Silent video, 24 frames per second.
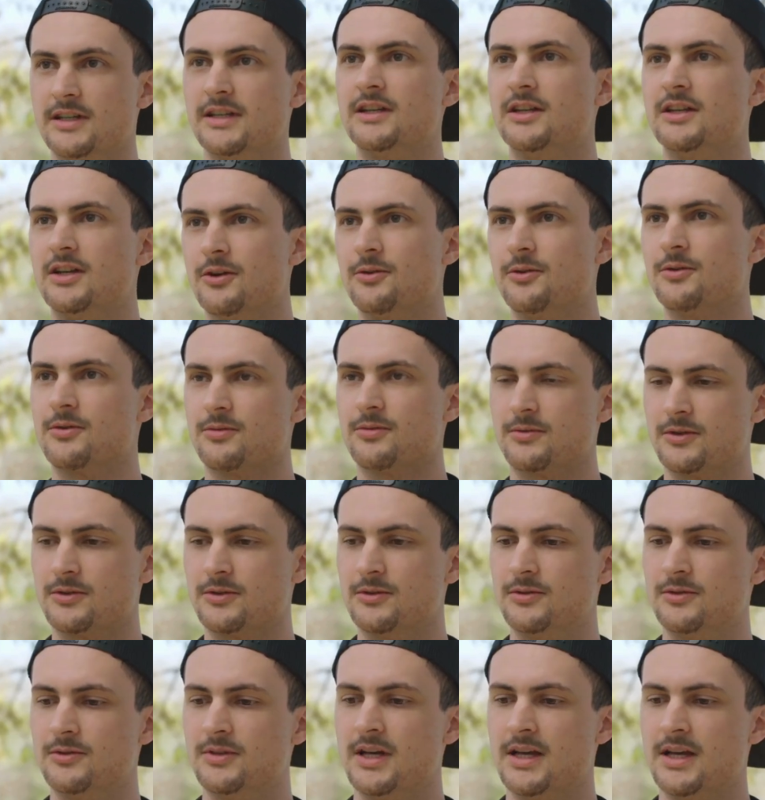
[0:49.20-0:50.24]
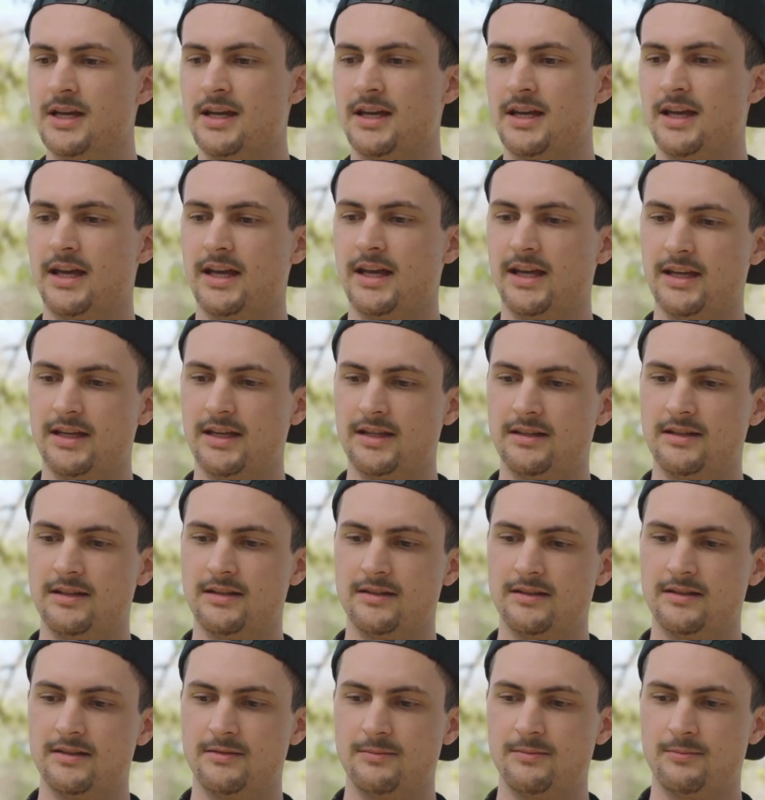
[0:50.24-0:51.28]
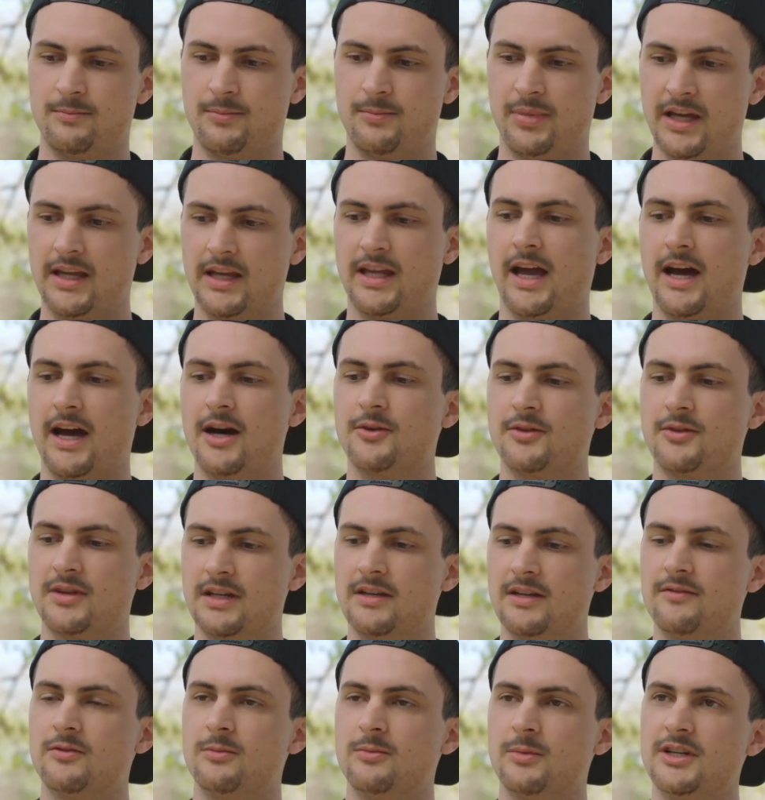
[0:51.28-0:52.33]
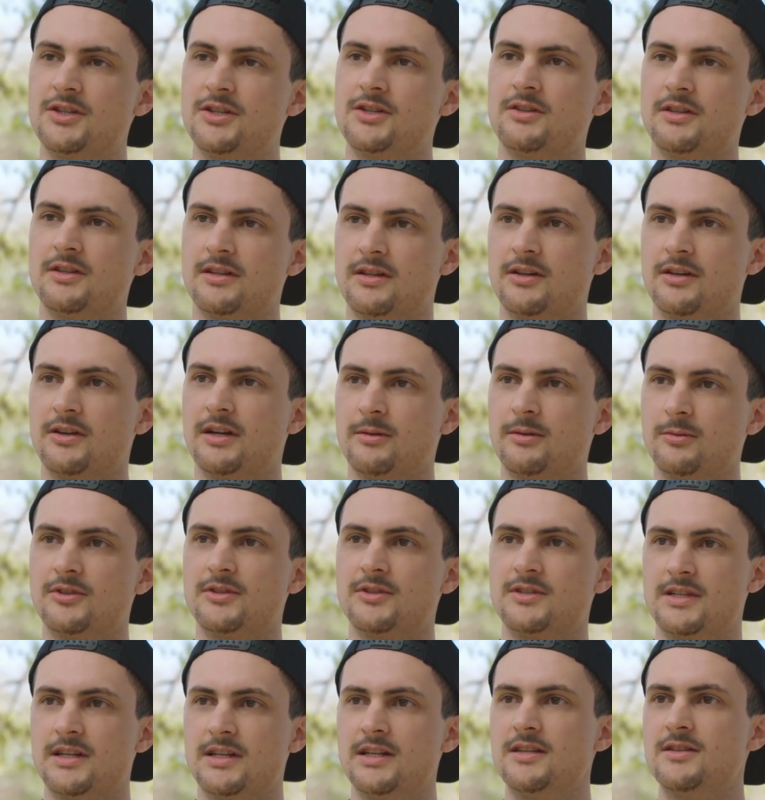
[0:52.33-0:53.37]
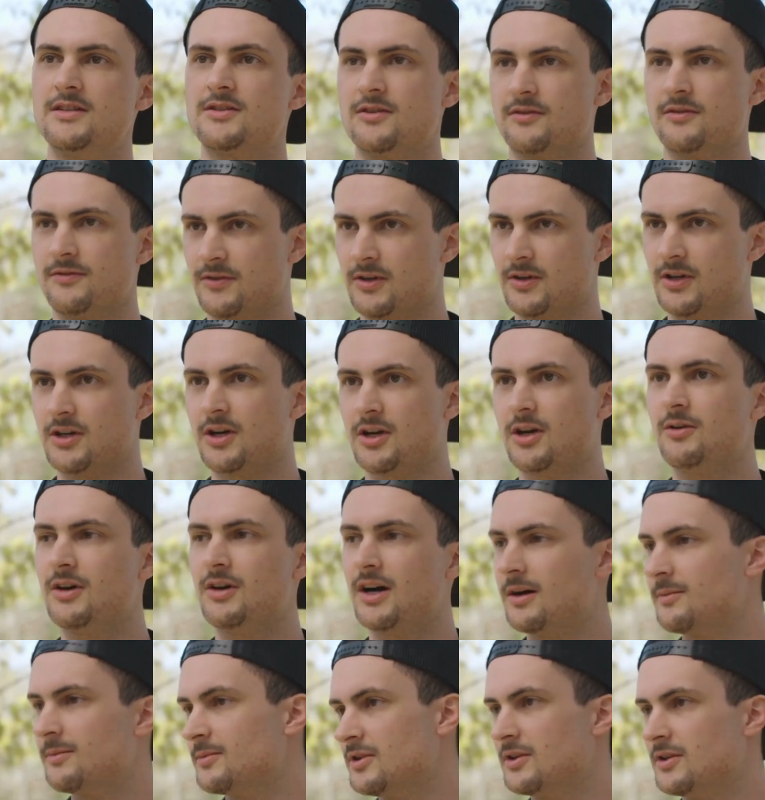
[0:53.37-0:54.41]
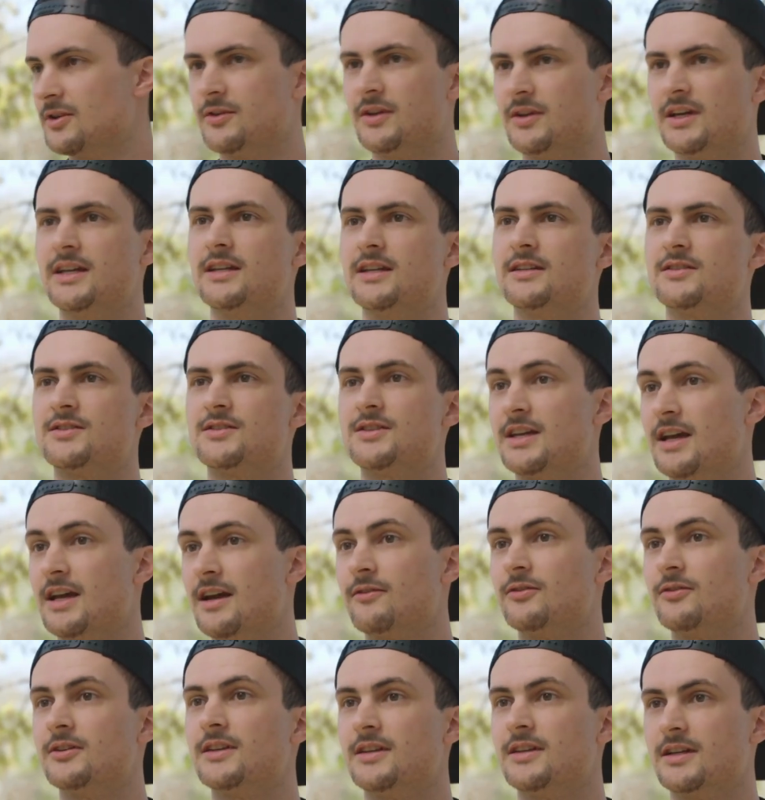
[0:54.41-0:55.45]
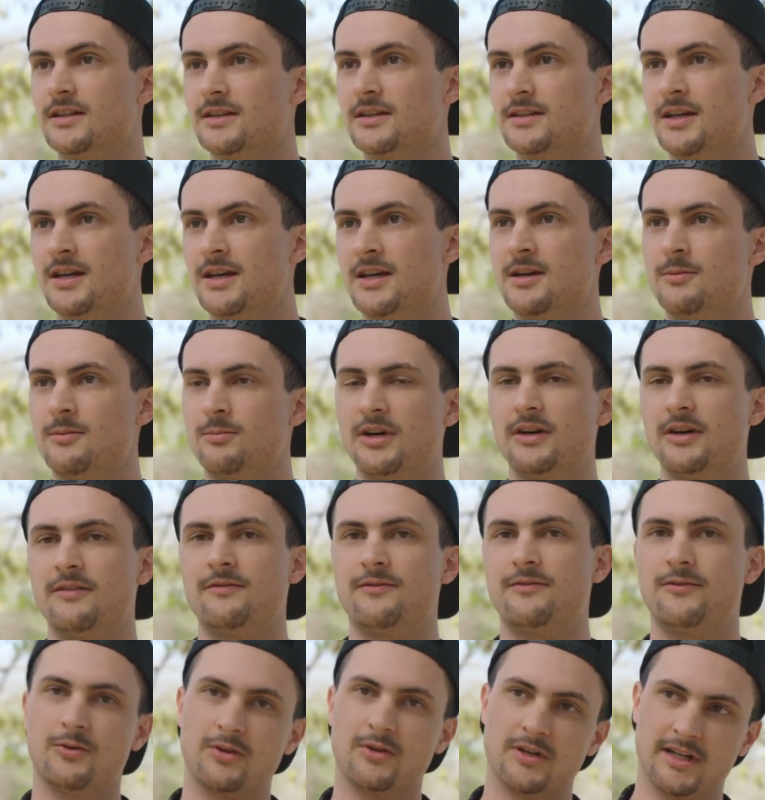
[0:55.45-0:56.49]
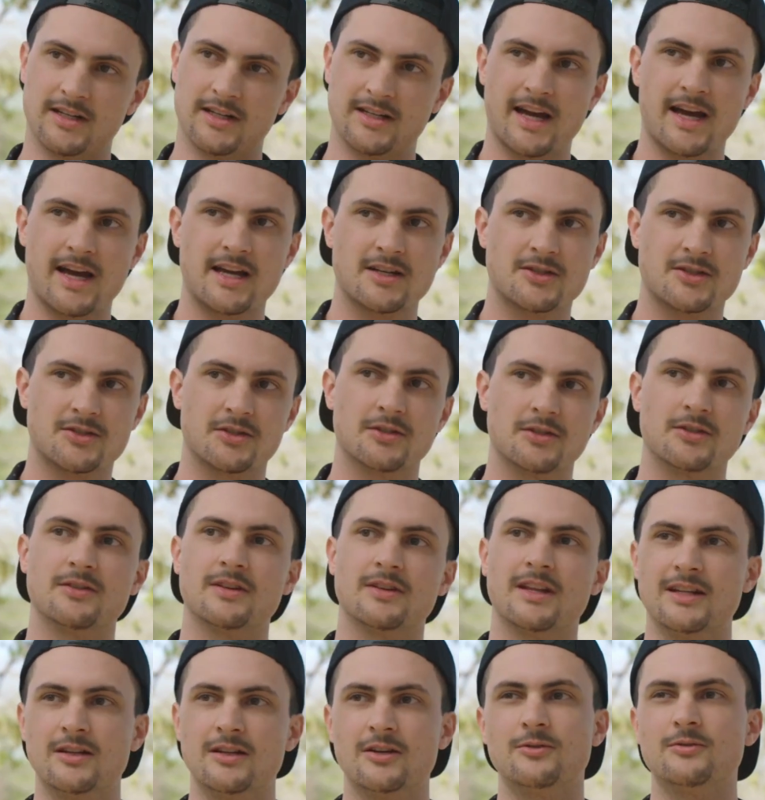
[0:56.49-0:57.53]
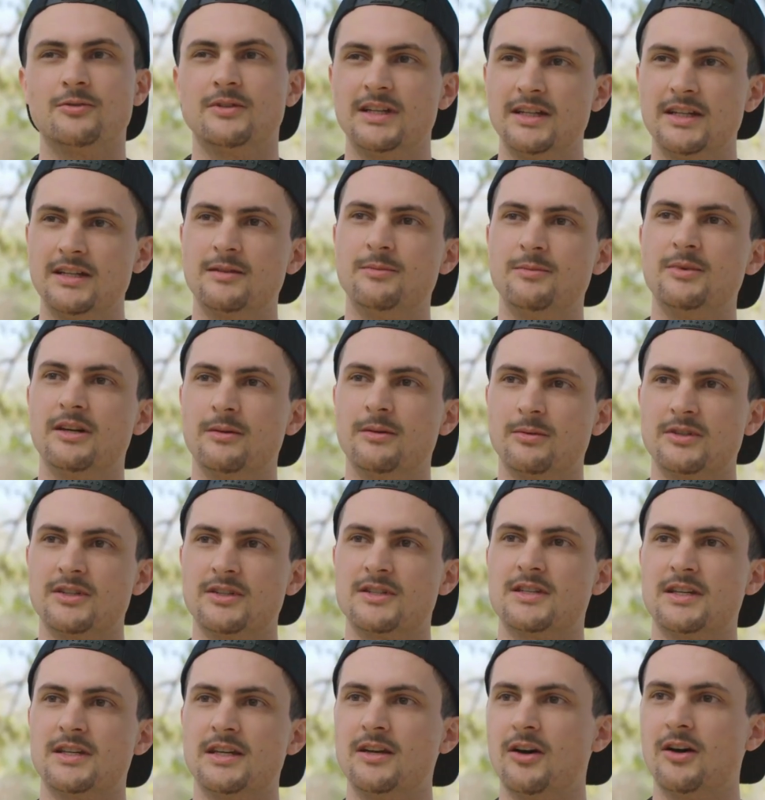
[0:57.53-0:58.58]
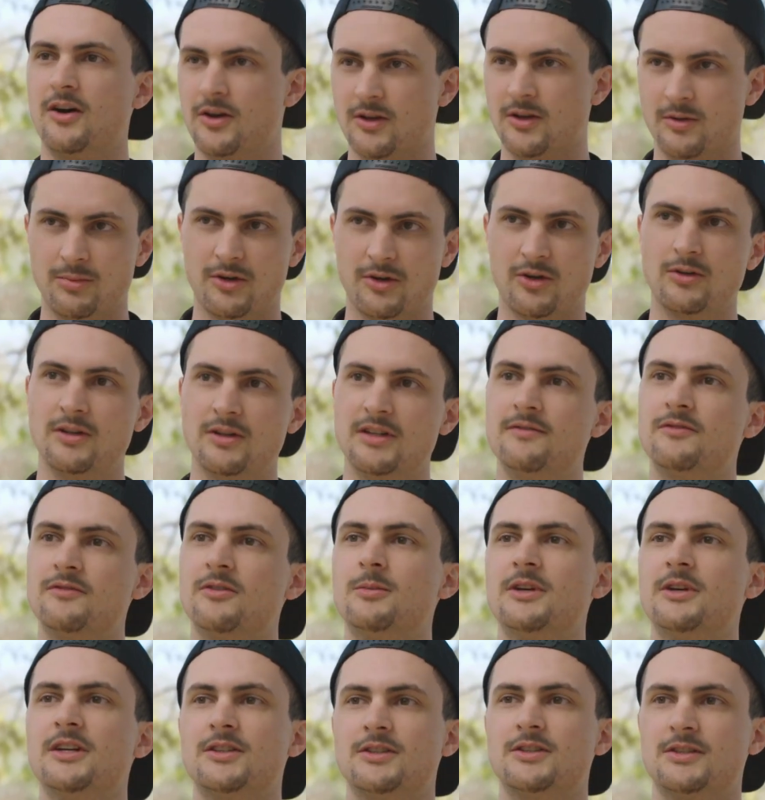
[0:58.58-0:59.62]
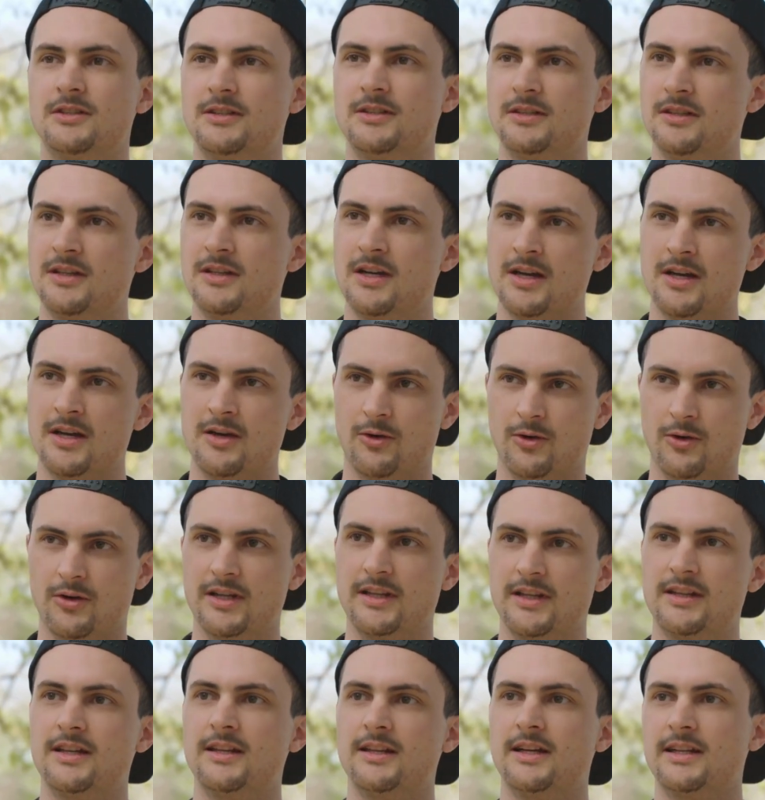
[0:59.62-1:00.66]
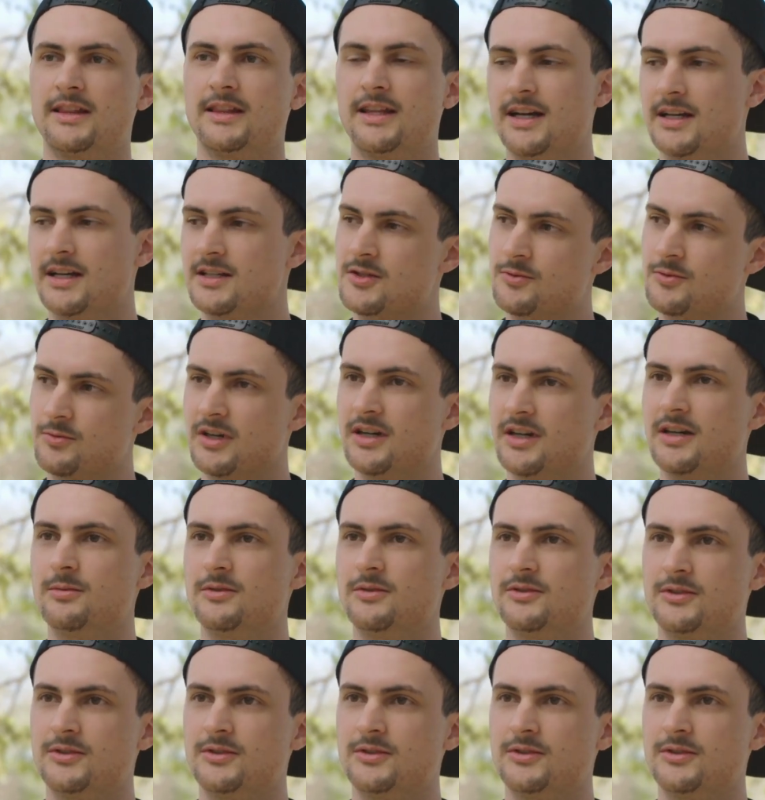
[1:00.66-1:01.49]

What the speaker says: go through and pick out the information that they're able to see. So for a co-op, they get to see everything. But for an attacher, they don't need to be able to see all the poll information or anything like that. So we're able